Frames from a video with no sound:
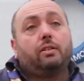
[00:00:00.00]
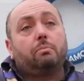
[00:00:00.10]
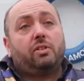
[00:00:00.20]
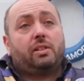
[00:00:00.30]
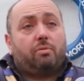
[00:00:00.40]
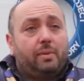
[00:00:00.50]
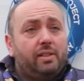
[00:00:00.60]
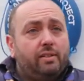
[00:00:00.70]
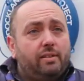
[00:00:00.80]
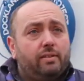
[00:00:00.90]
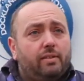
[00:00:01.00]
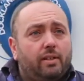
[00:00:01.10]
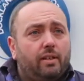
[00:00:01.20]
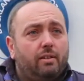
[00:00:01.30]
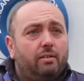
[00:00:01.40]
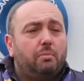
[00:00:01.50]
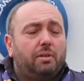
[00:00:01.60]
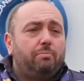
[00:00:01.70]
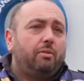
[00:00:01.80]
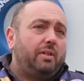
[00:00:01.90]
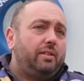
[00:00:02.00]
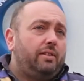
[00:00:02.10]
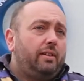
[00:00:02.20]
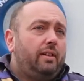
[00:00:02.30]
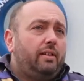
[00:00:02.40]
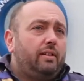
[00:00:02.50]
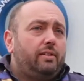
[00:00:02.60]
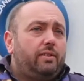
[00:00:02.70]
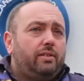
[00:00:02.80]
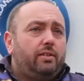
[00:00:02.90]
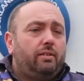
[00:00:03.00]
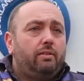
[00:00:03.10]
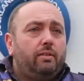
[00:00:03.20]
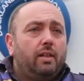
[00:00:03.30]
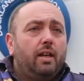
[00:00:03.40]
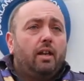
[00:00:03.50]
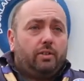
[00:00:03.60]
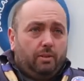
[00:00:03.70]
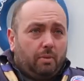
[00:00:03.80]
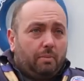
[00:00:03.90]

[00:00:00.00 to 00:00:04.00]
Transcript: Buddhist promise. So my promise is to do my